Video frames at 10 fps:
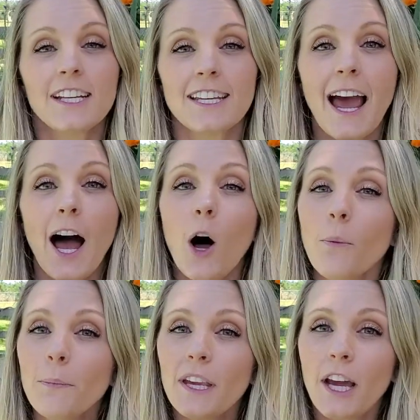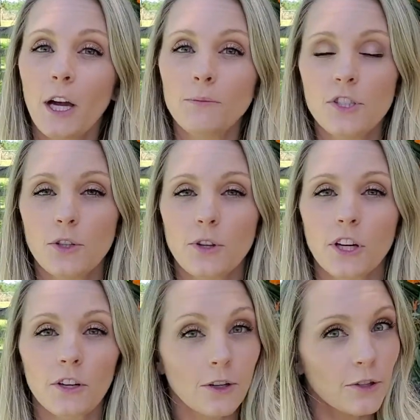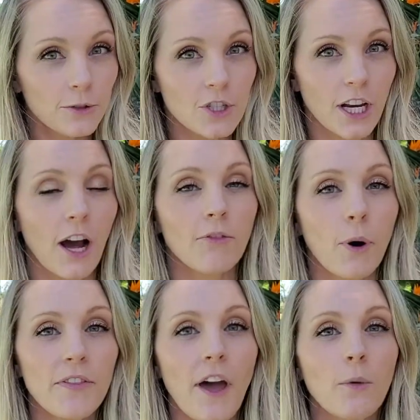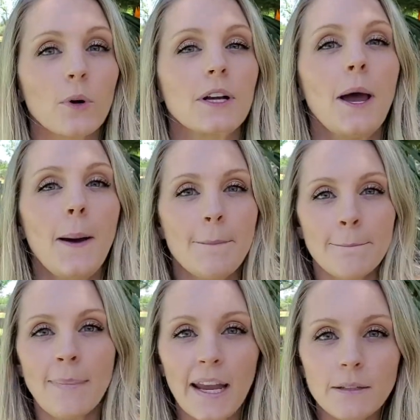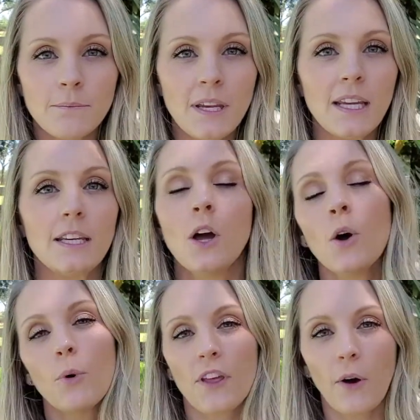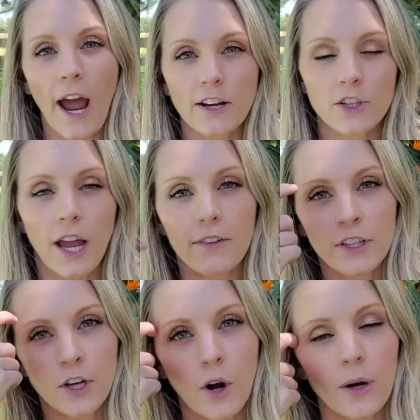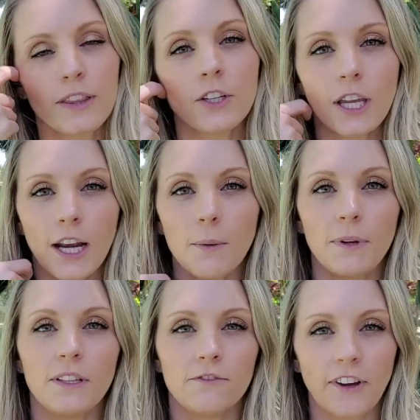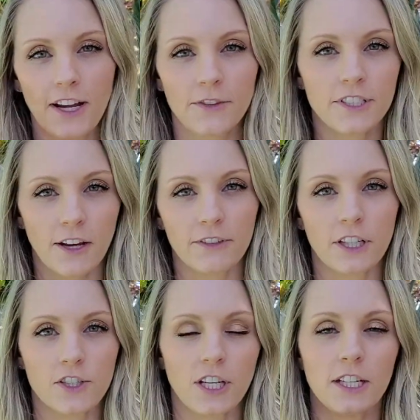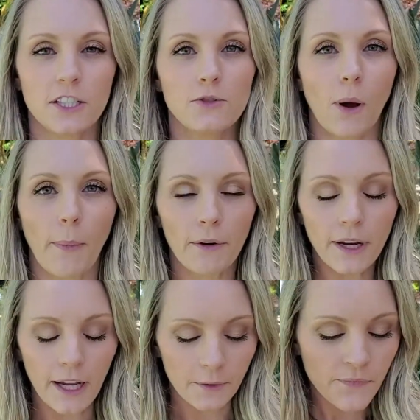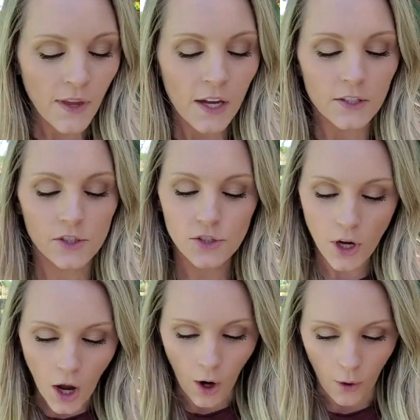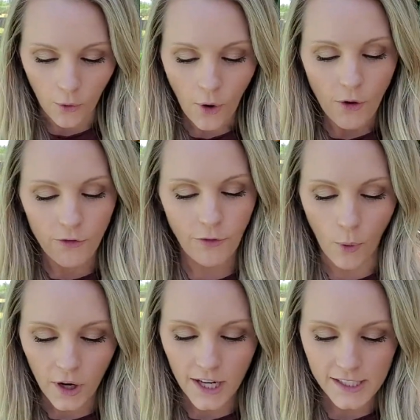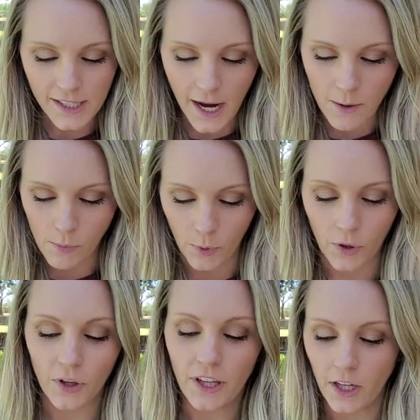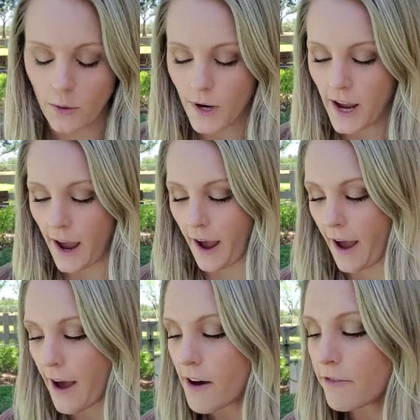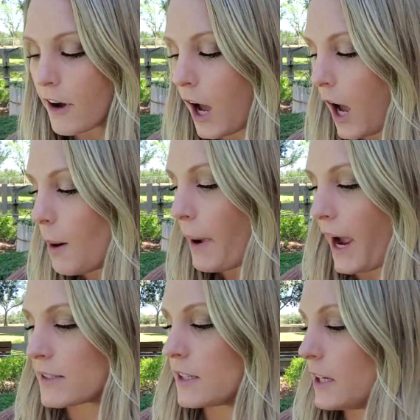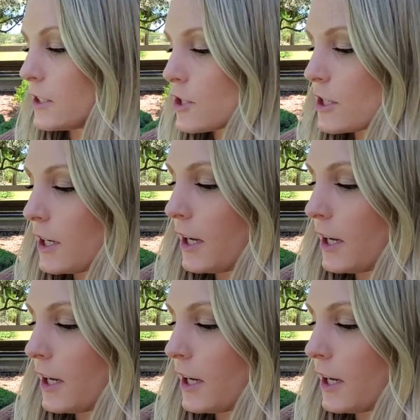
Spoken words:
to help me come to the conclusion of what that word might mean without actually having to go and look it up and find out the definition and disrupt my reading. So, for example, here we have a passage.